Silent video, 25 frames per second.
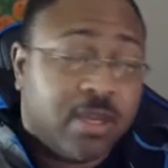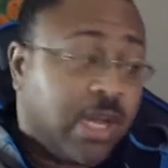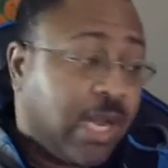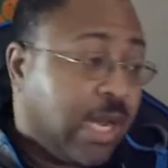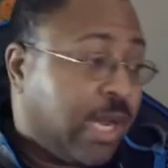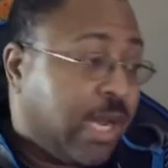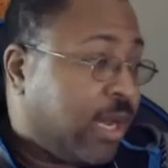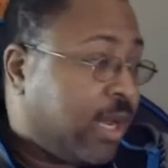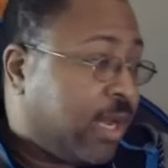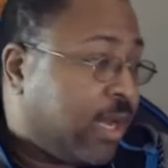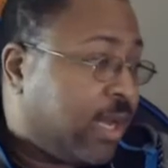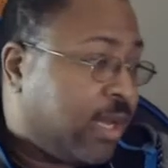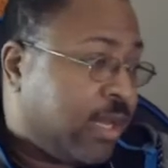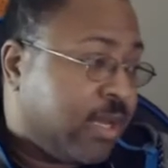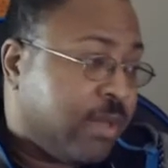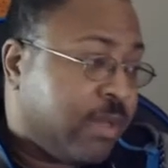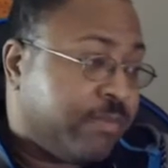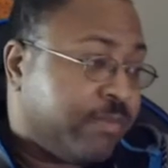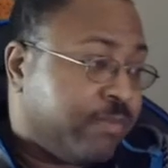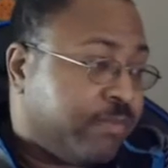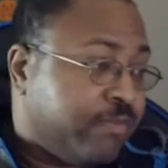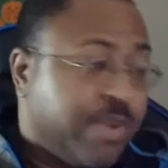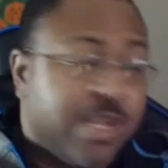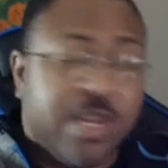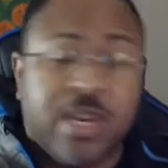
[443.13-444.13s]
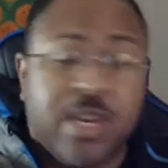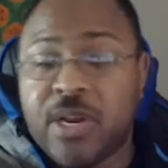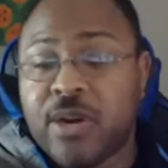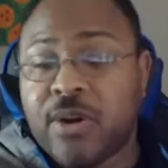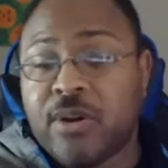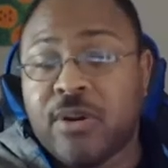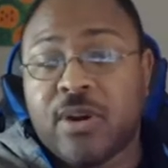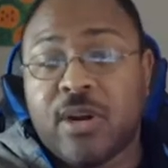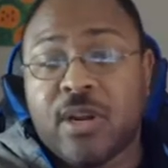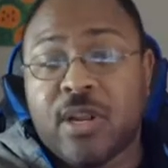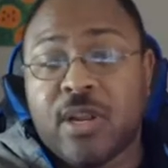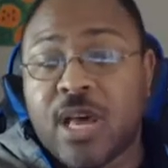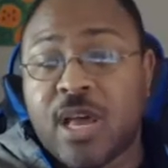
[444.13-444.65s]
Been
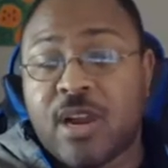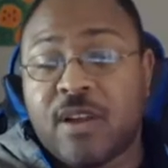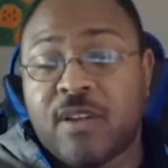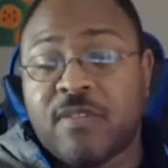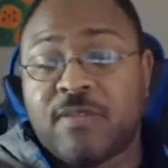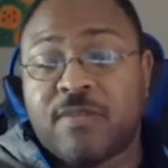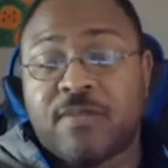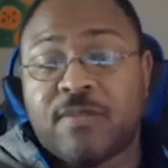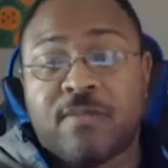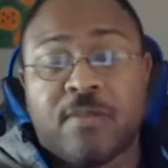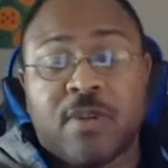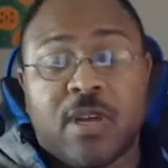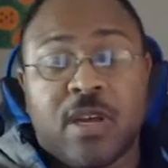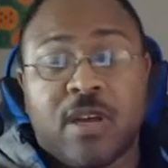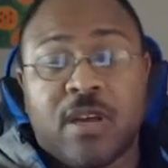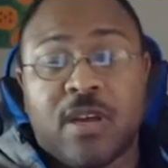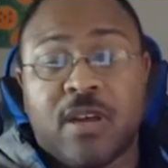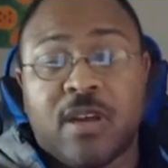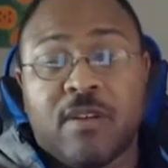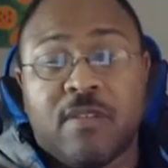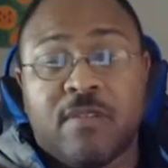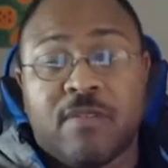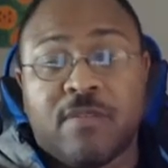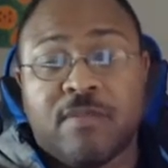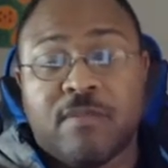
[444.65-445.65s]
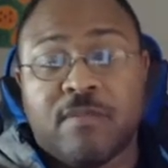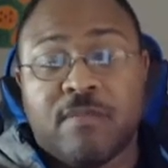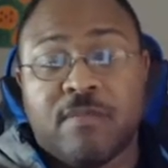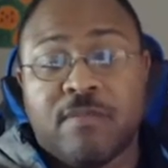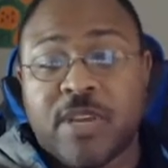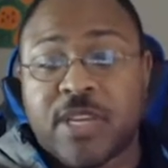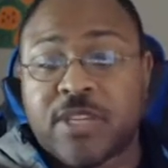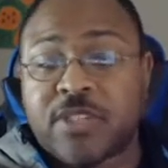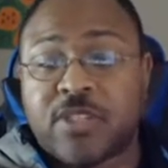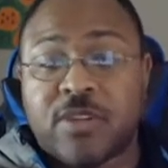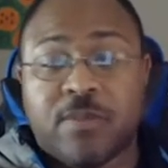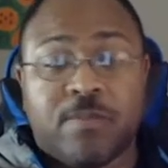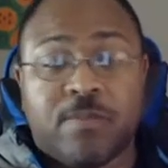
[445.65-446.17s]
hearing a lot of
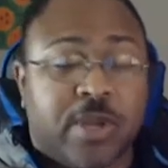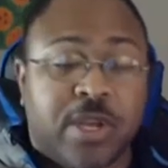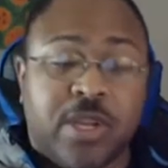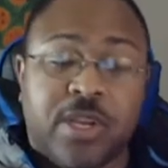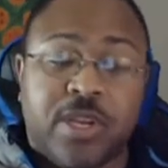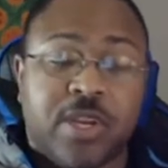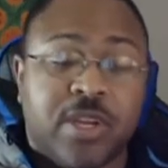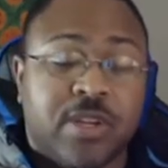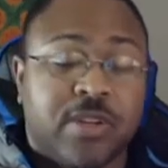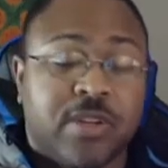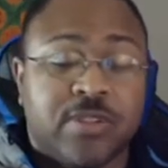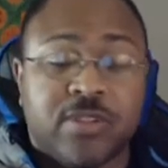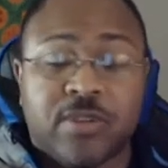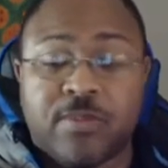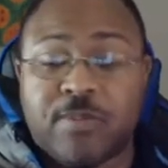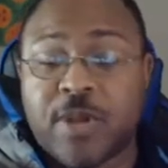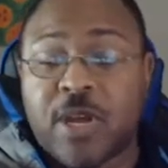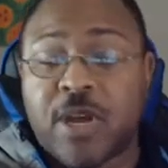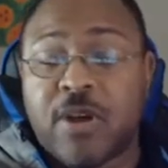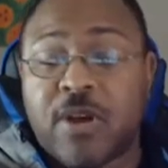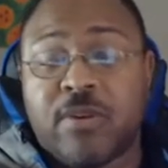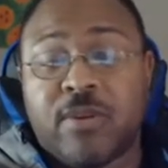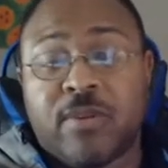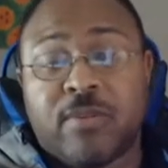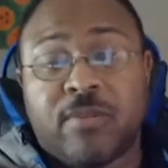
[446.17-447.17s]
mixed opinions about